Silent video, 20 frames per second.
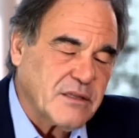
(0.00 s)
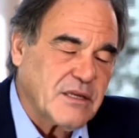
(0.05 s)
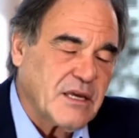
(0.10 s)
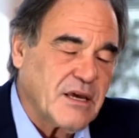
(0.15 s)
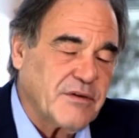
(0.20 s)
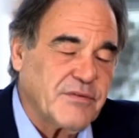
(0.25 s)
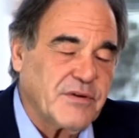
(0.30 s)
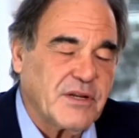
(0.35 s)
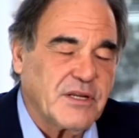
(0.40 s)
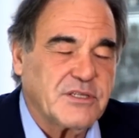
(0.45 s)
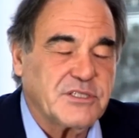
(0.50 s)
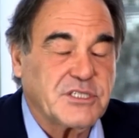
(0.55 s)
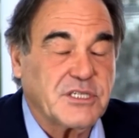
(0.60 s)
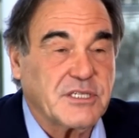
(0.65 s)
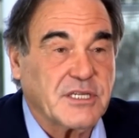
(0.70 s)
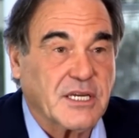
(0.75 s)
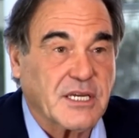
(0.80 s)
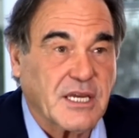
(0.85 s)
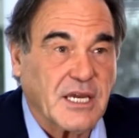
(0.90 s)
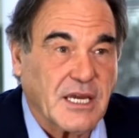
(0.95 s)
The evidence
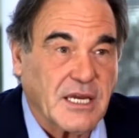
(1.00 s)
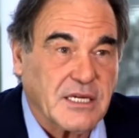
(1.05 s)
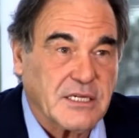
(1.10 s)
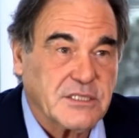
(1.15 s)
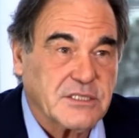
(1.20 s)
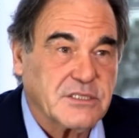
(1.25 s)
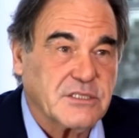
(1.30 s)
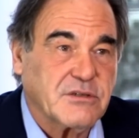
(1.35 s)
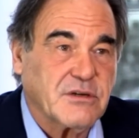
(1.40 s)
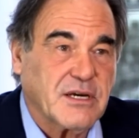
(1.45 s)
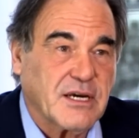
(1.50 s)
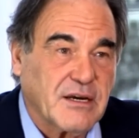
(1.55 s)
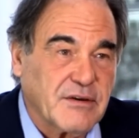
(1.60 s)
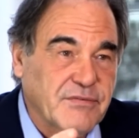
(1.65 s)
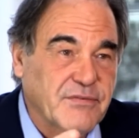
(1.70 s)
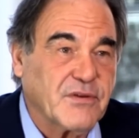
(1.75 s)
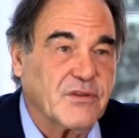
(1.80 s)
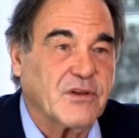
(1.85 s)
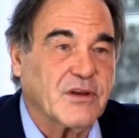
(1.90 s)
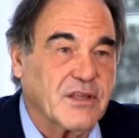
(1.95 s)
in the case, you
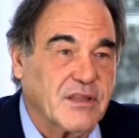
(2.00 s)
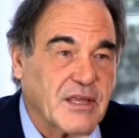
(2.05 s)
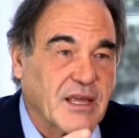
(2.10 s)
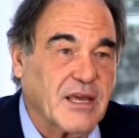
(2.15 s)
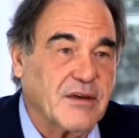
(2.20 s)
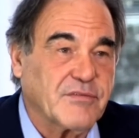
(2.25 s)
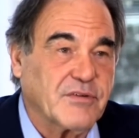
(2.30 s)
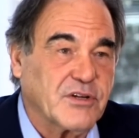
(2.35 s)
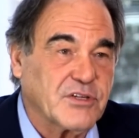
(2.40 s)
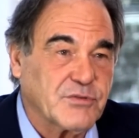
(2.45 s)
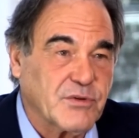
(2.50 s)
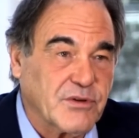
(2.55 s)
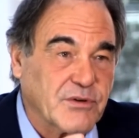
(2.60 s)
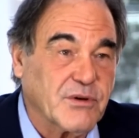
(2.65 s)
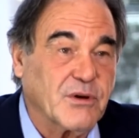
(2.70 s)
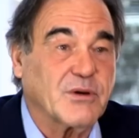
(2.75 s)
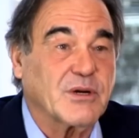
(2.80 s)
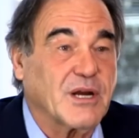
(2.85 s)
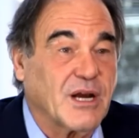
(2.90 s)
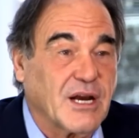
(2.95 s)
have to look at the evidence with
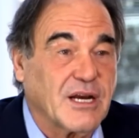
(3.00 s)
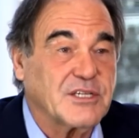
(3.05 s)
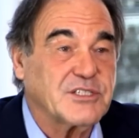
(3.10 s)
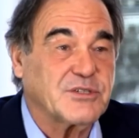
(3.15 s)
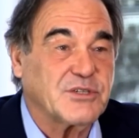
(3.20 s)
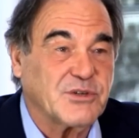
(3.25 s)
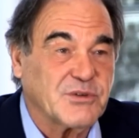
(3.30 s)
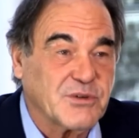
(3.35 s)
your own eyes